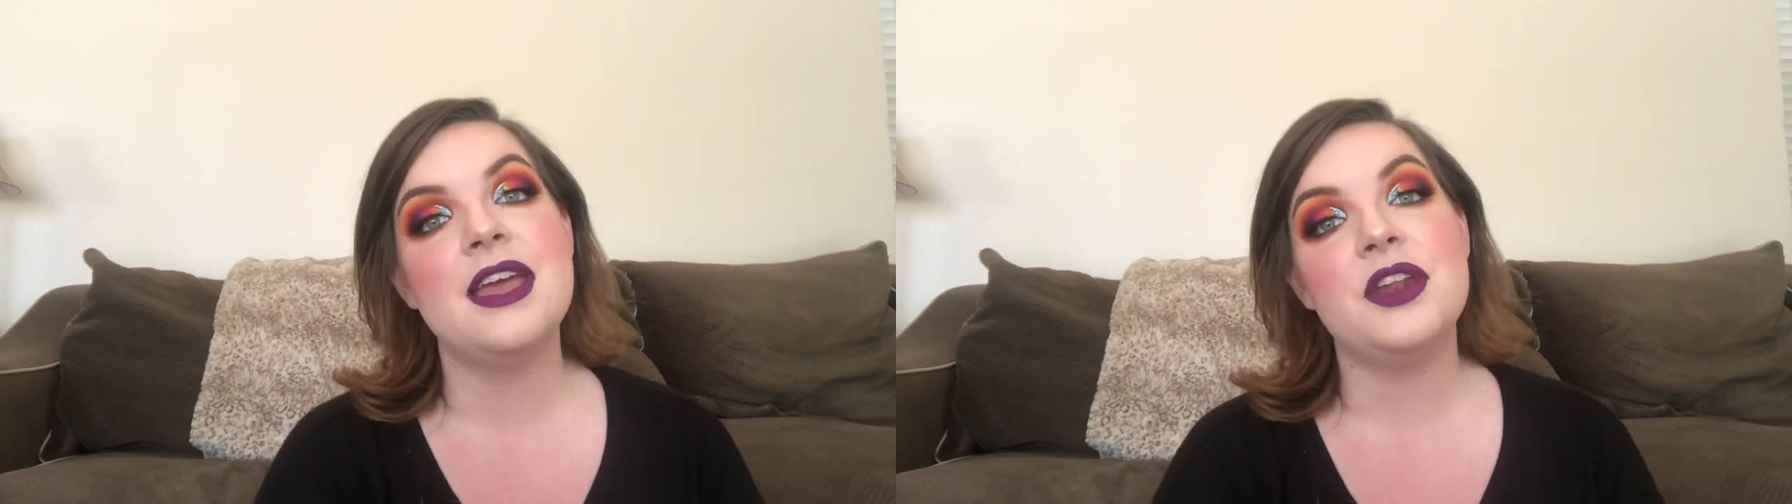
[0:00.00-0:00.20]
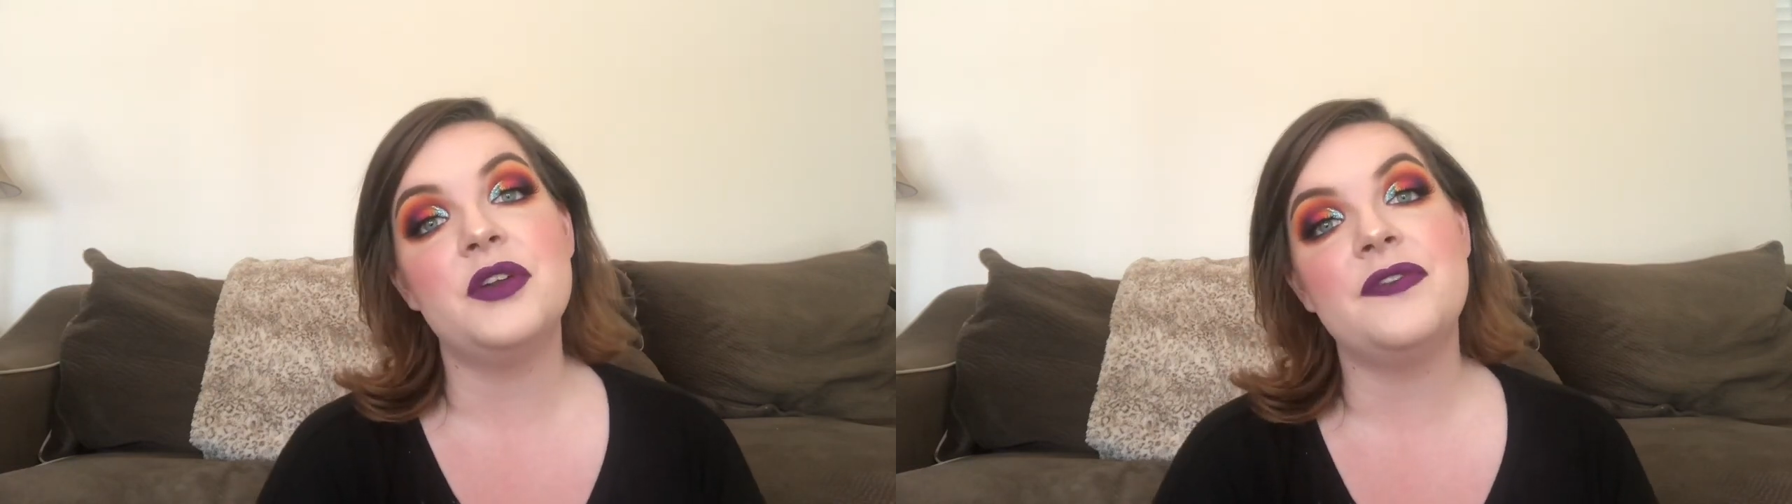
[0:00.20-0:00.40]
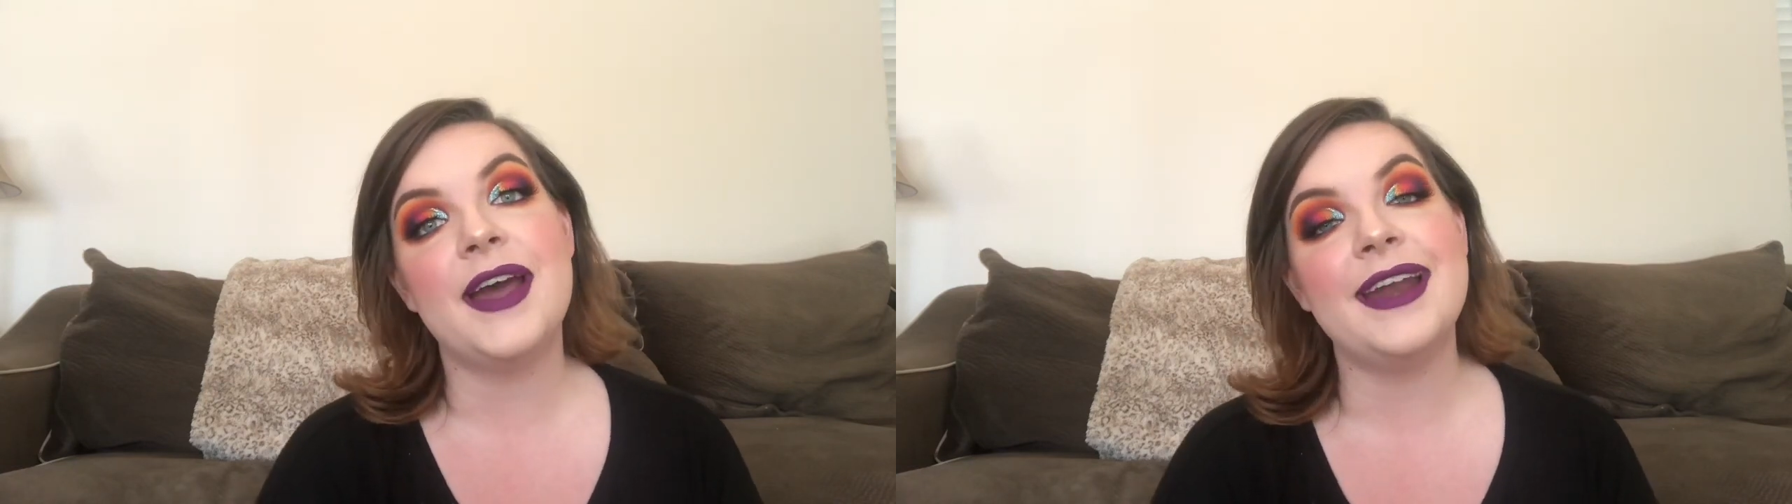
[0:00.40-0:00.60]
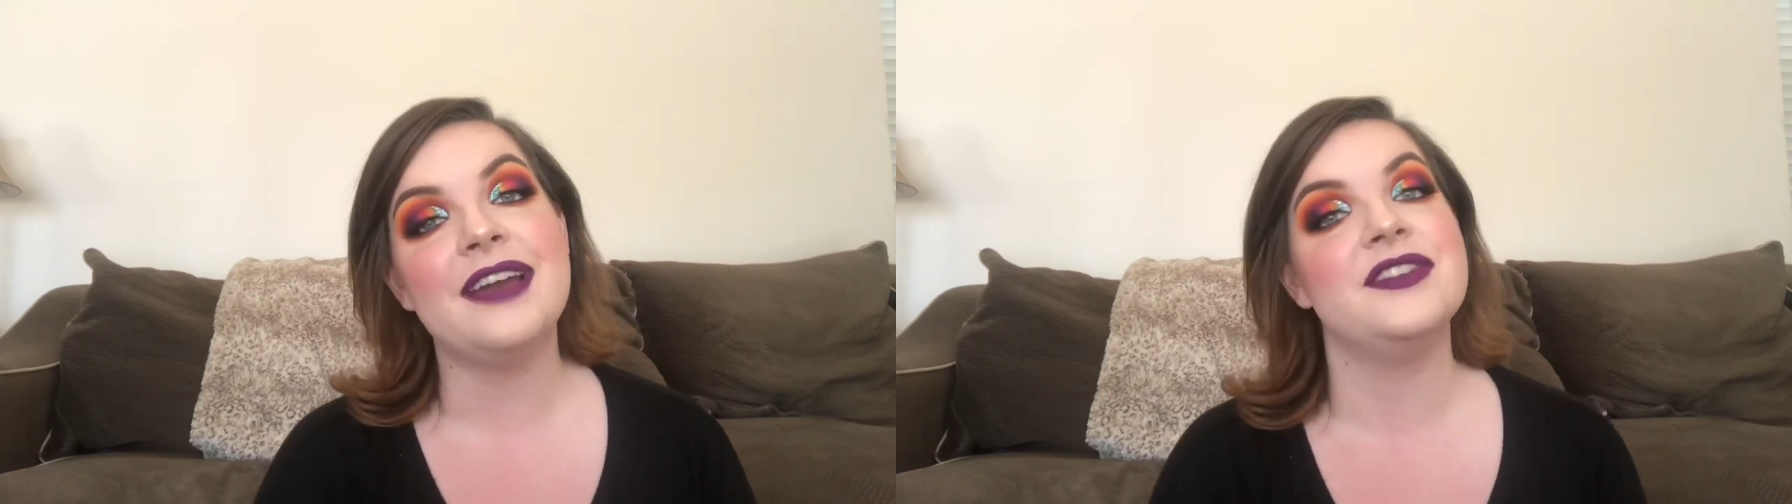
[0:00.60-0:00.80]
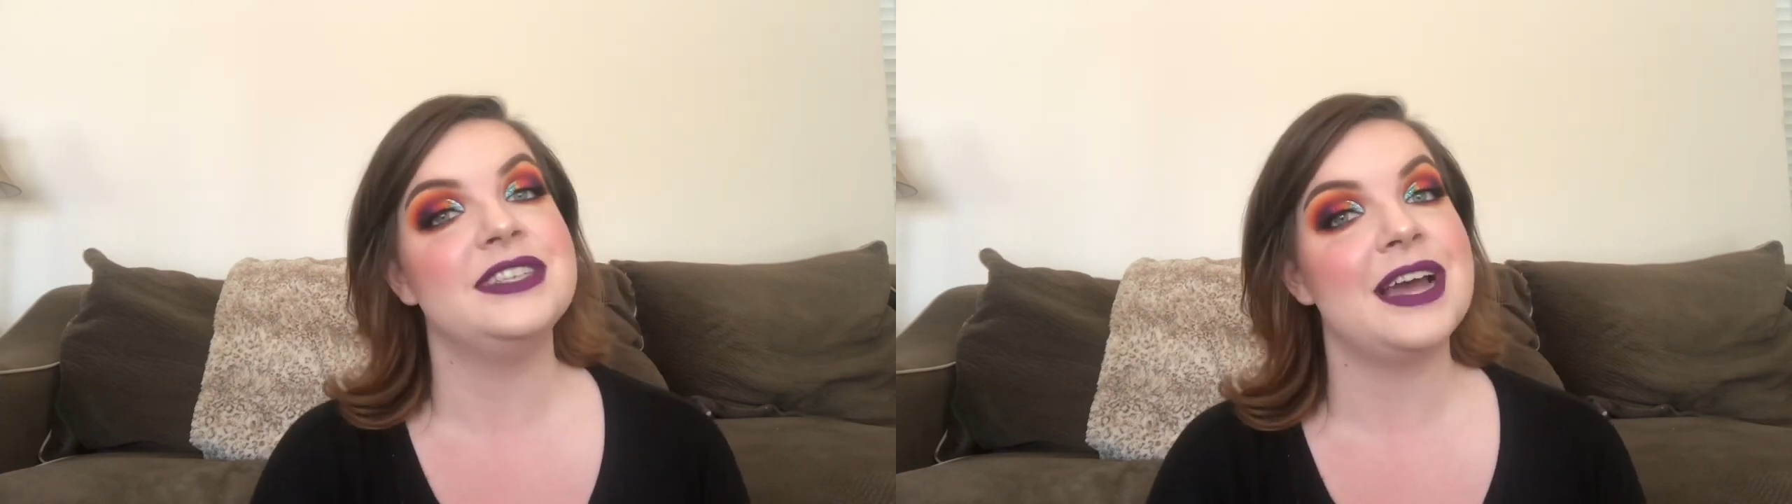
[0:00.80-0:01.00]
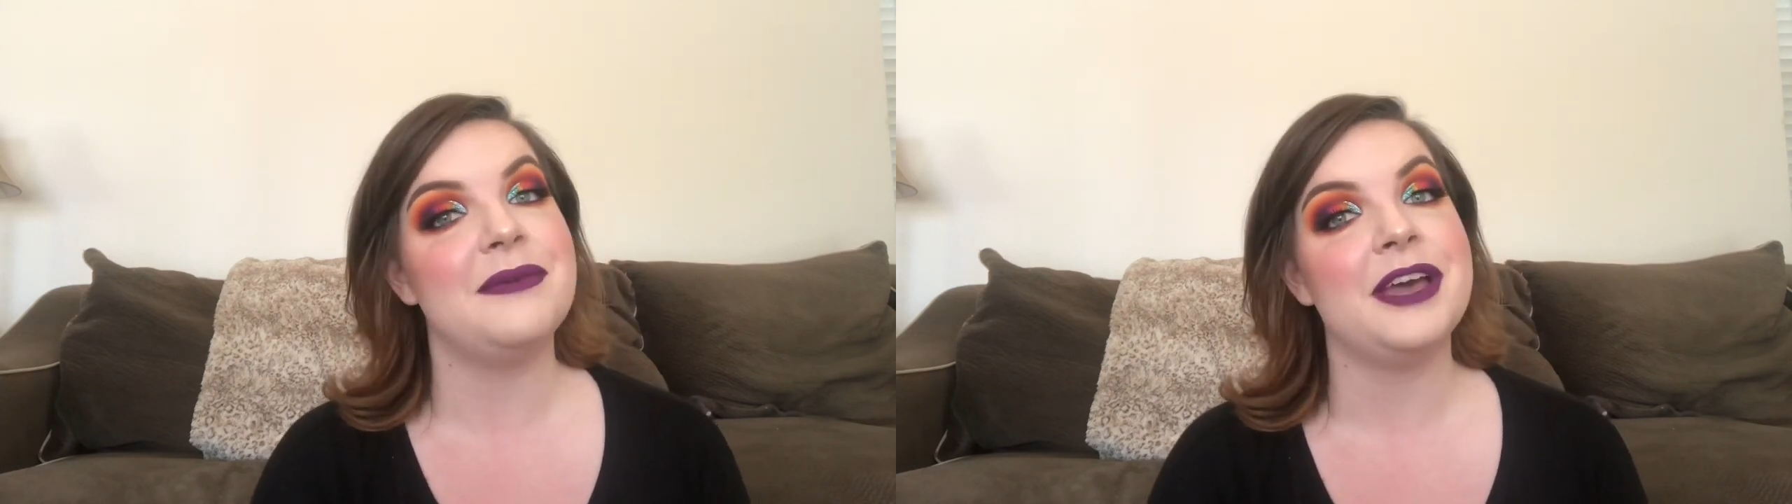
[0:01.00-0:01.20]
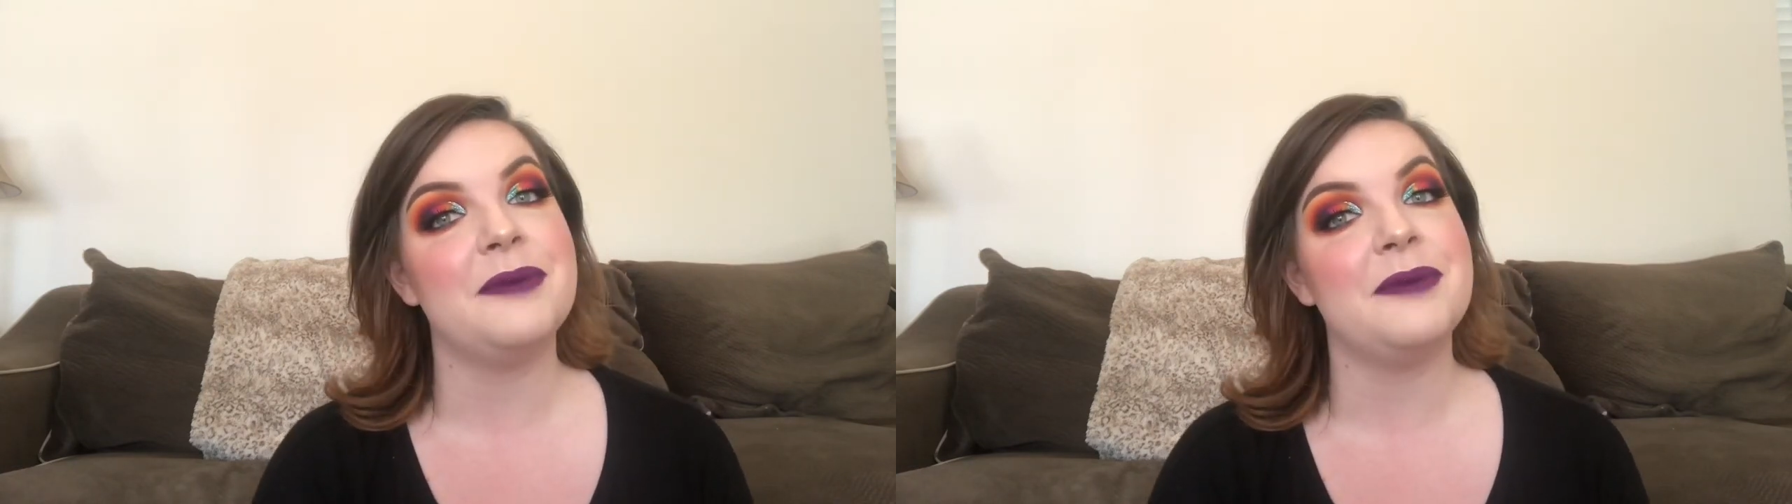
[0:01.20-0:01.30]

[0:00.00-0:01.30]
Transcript: notified every time I